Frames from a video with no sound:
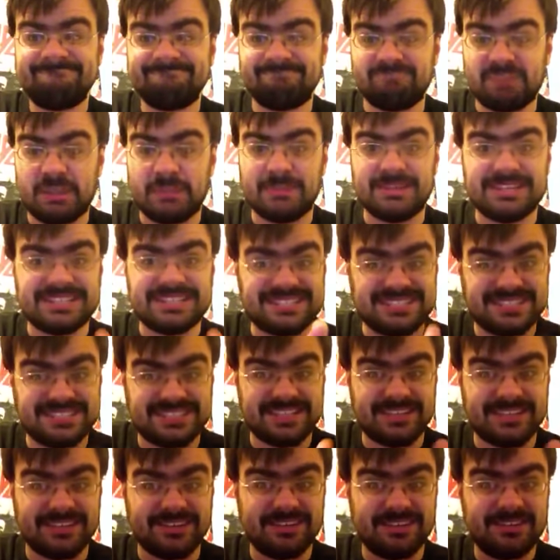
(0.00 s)
Maybe this is
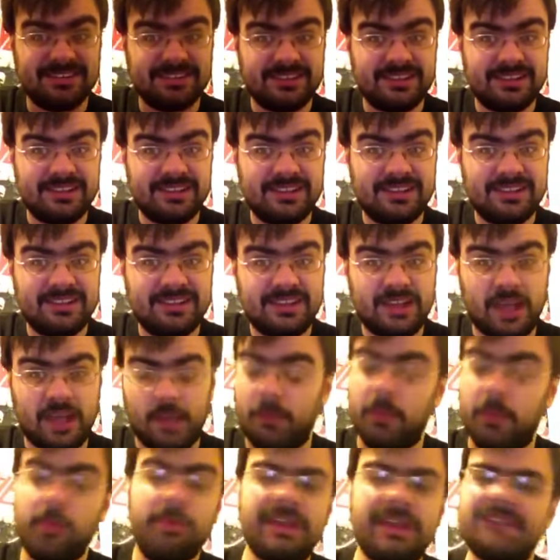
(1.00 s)
it.
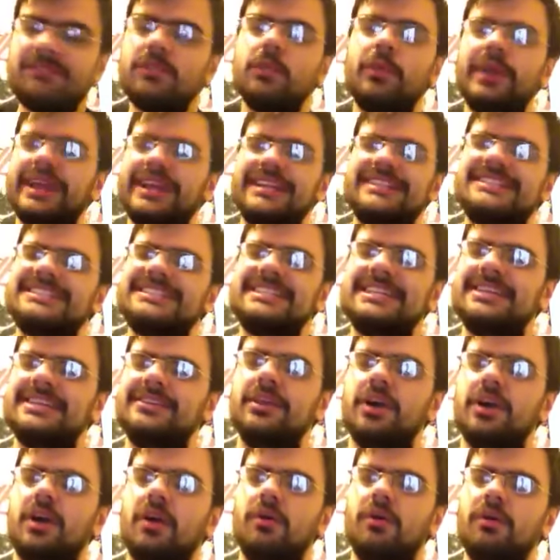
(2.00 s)
But we have to wait and see,
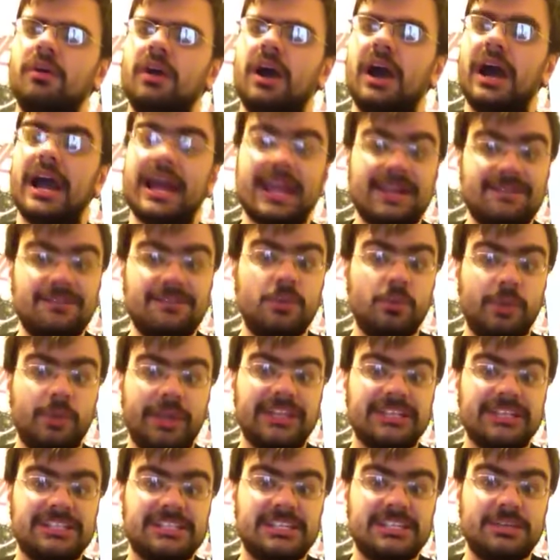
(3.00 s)
though. I have to wait
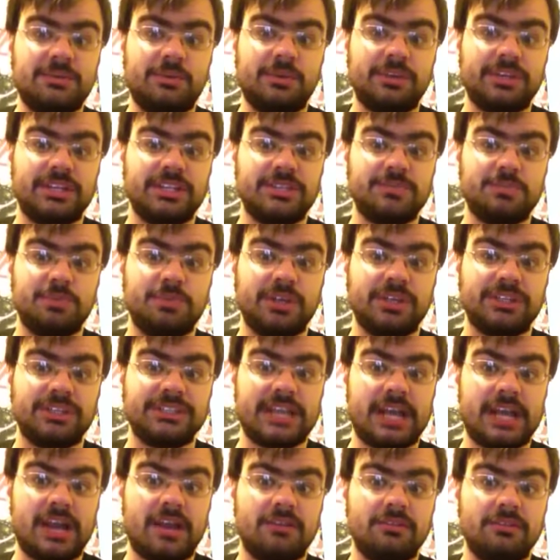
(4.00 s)
and see what this brings
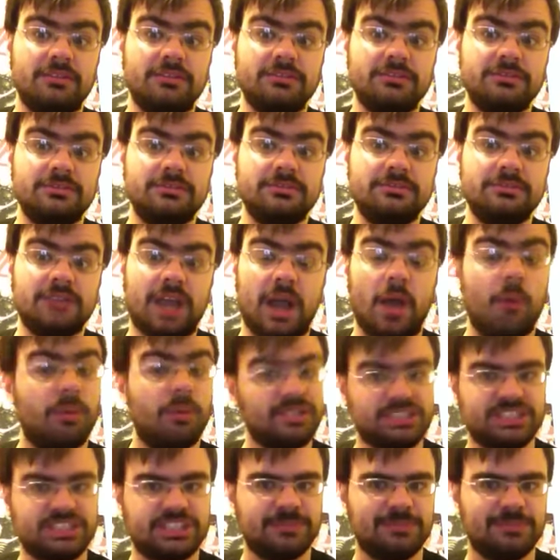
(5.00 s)
out. I
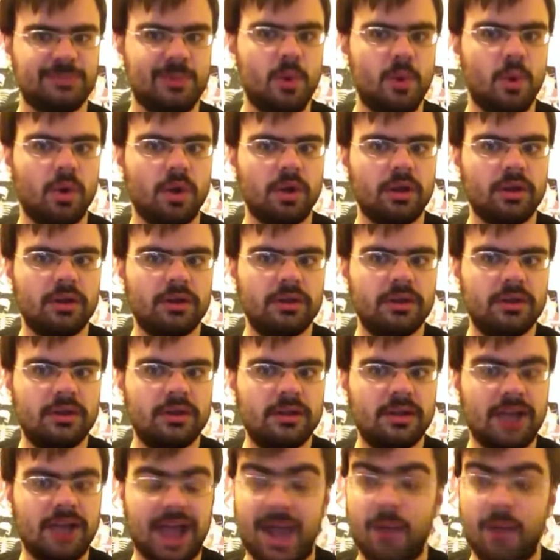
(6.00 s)
want to see more.
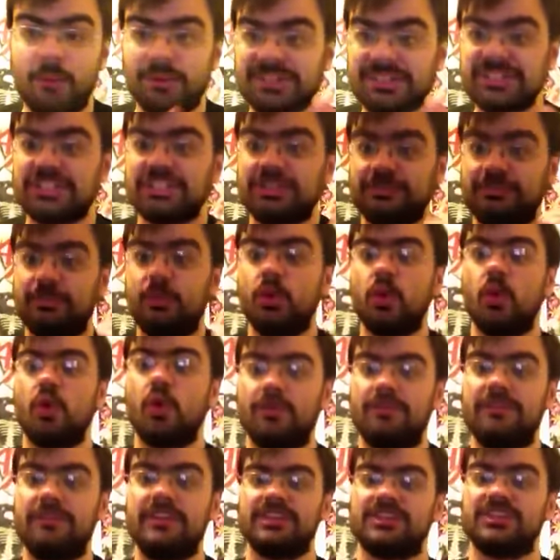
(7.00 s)
I want to see more
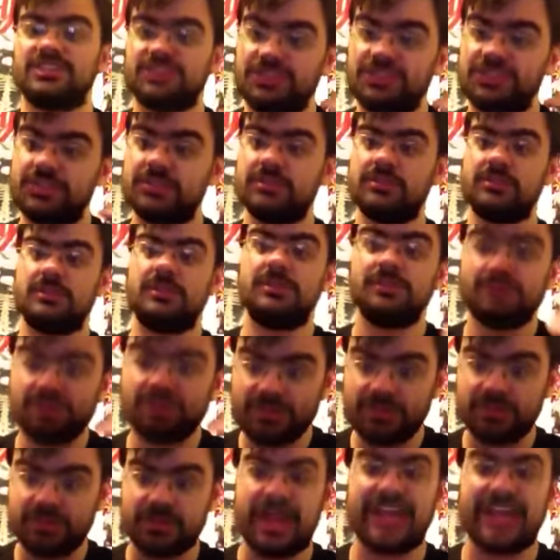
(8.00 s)
of this
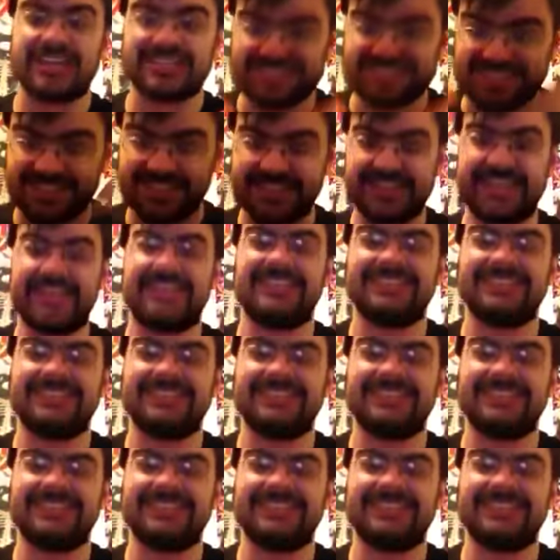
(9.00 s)
to escalate.